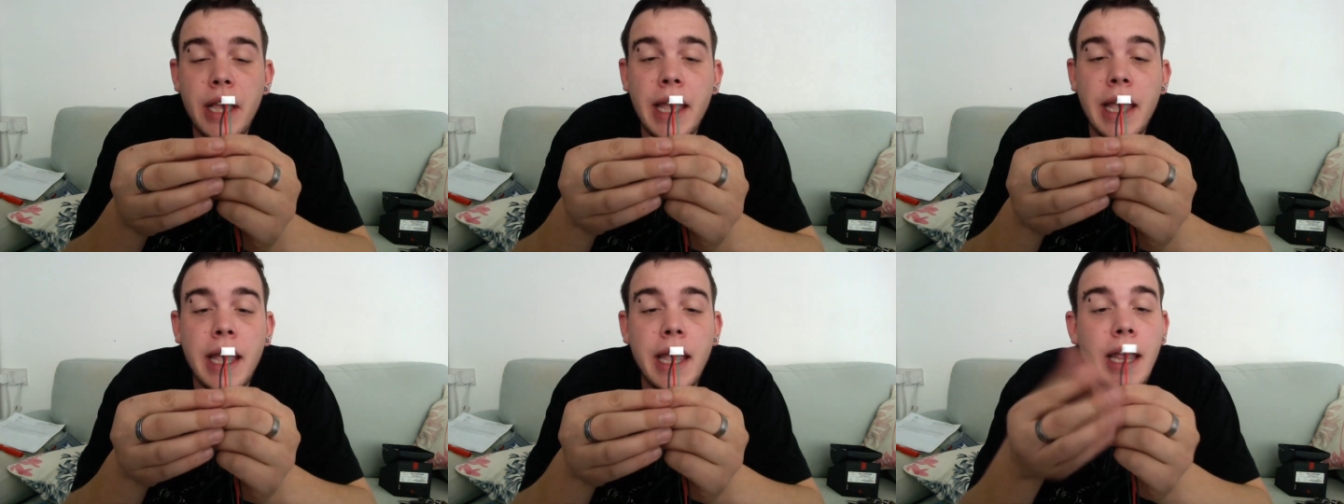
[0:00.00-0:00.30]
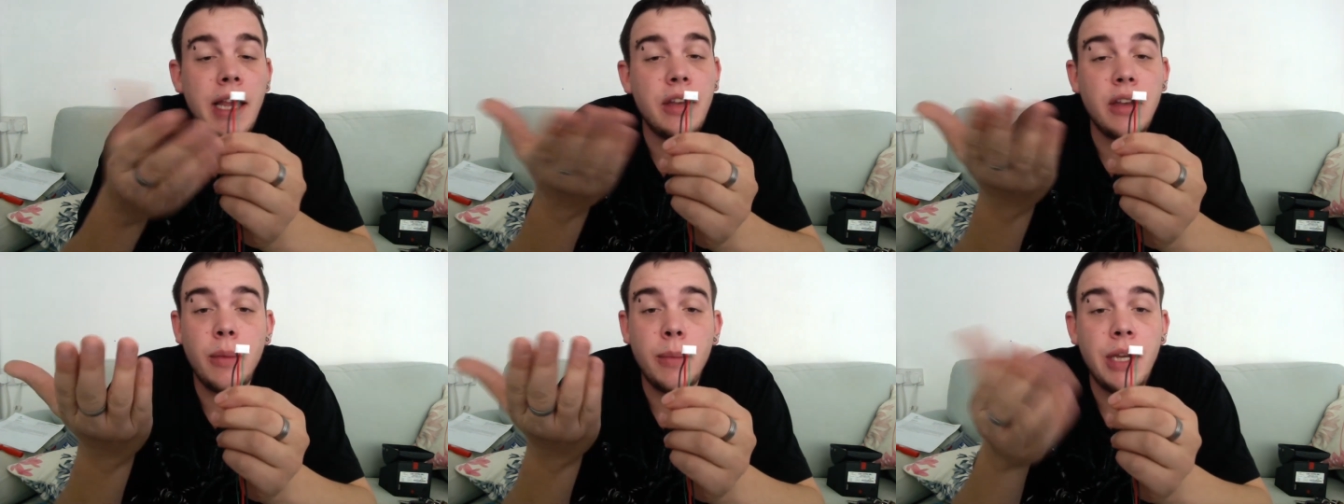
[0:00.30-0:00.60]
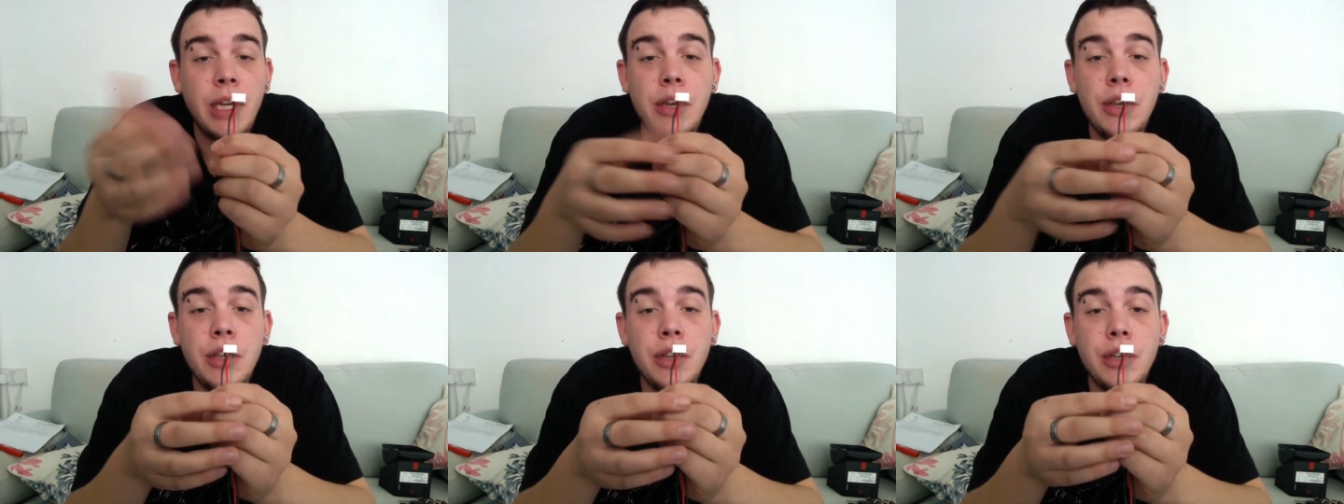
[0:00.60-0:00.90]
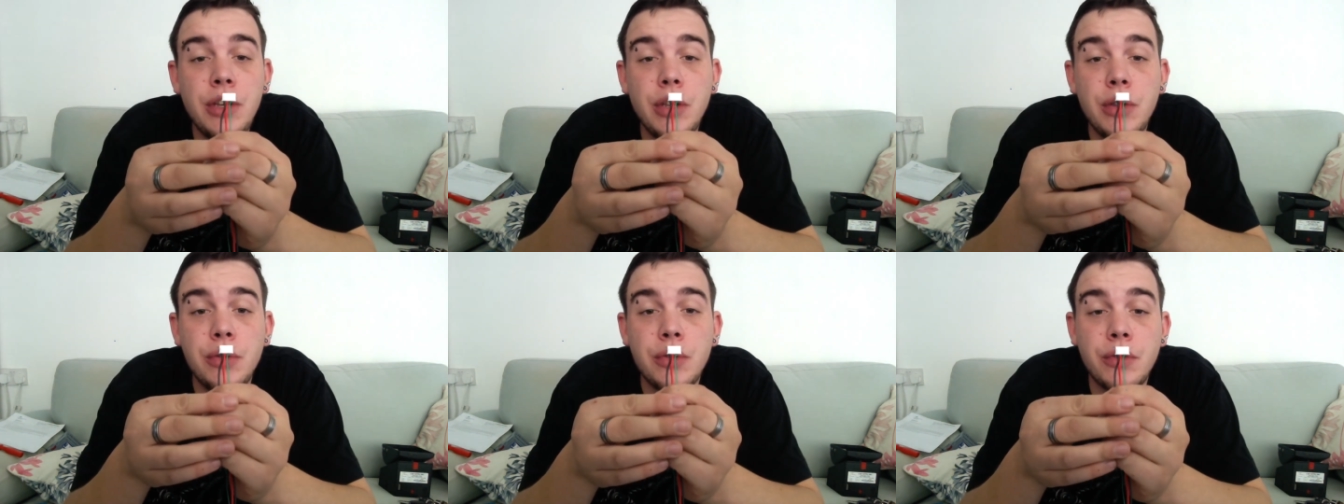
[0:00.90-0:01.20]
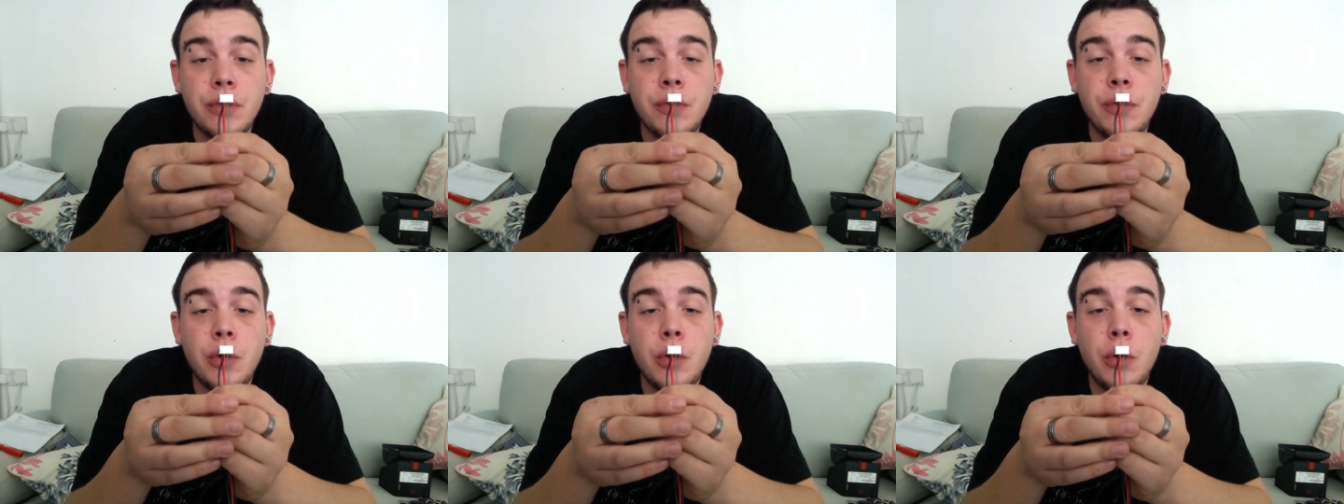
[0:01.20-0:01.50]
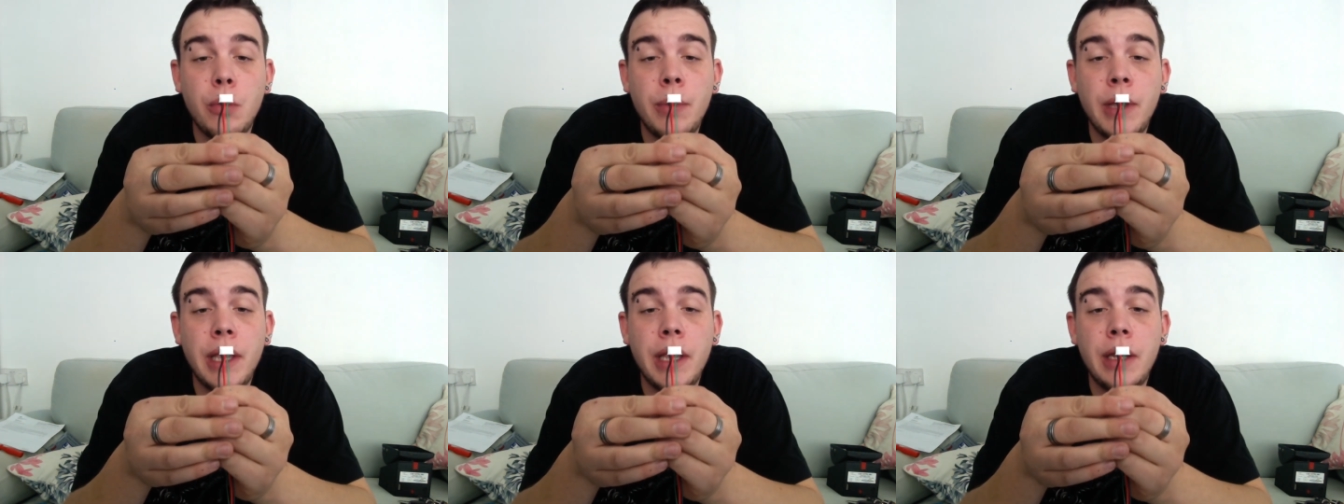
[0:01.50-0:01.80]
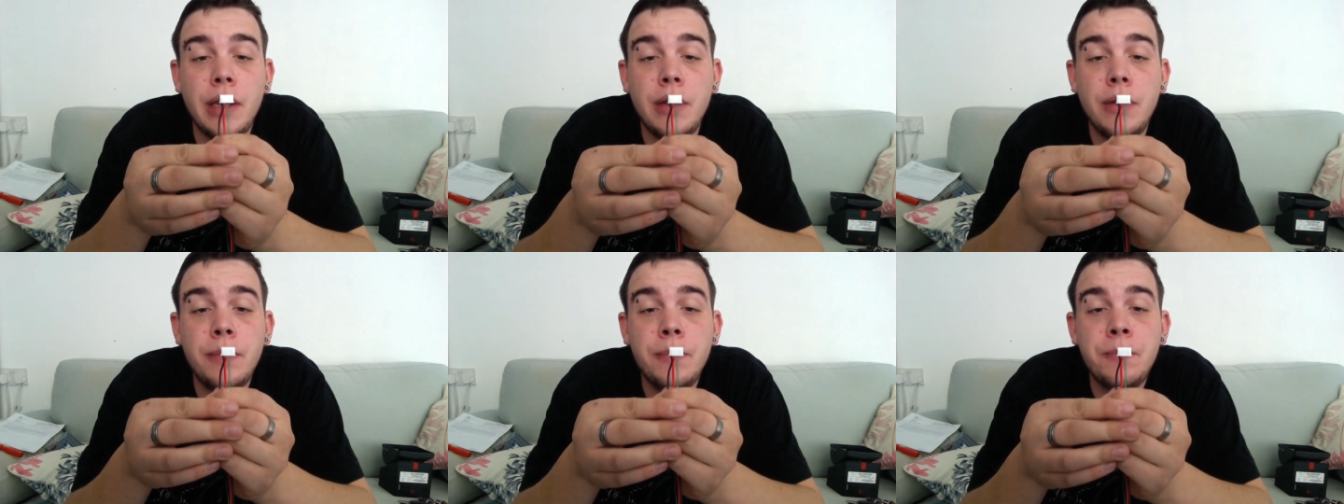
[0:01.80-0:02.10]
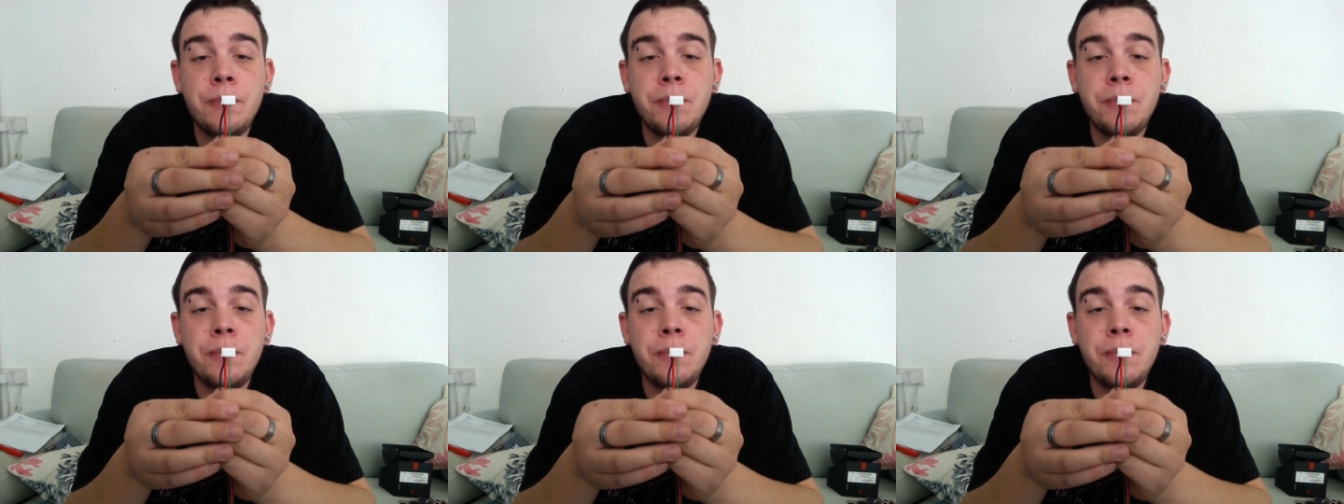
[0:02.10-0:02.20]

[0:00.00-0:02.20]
and I mean you can use a 4-pin